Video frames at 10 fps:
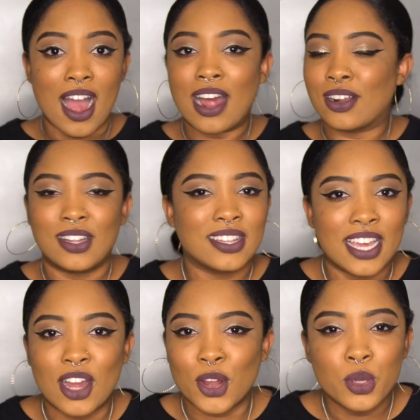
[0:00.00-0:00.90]
uh,
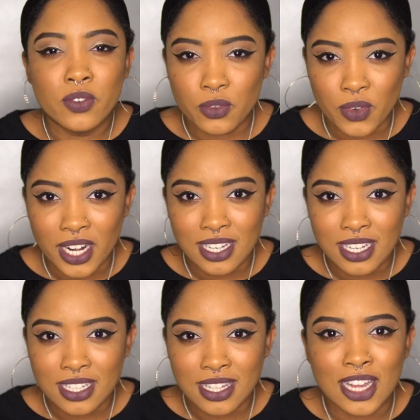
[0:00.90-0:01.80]
like, are you even
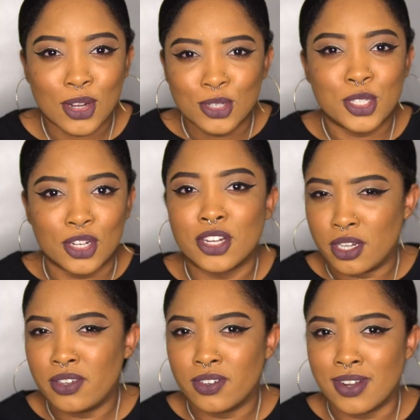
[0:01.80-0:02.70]
ready? Like, are you sure
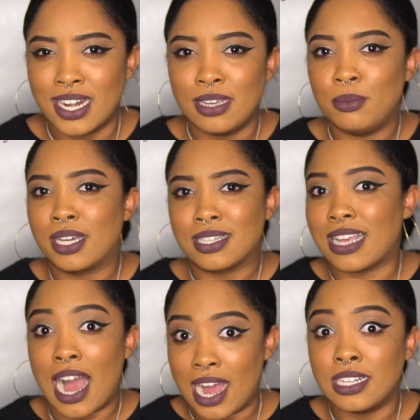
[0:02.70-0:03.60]
you're even ready?
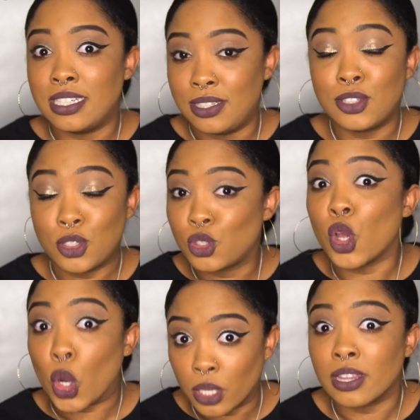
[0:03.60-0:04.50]
Because I
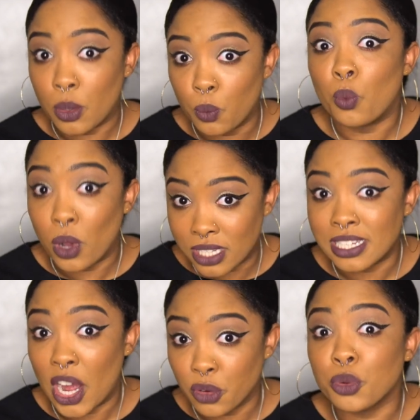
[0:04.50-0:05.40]
certainly was
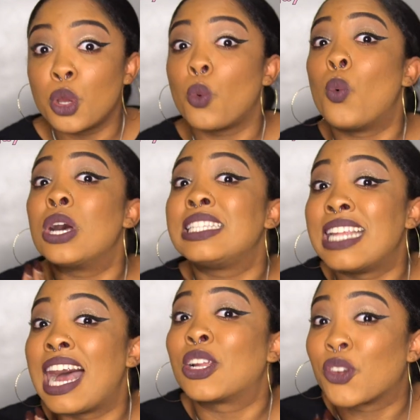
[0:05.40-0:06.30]
not was
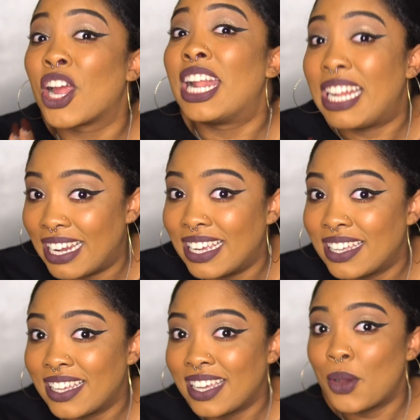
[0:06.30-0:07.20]
not ready
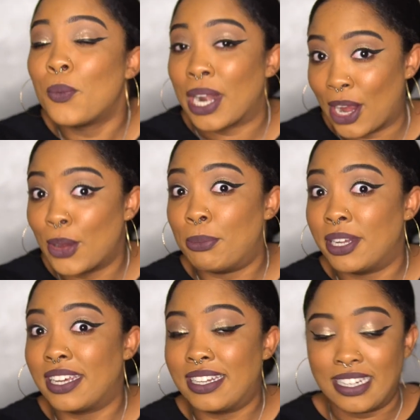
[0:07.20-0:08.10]
when I
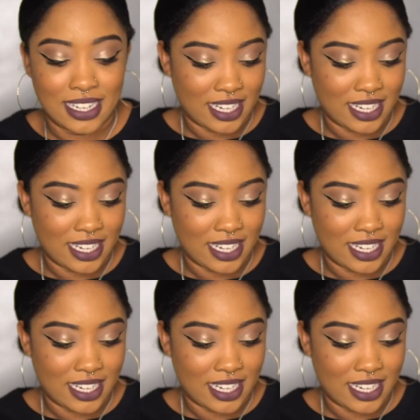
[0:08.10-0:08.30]
opened it,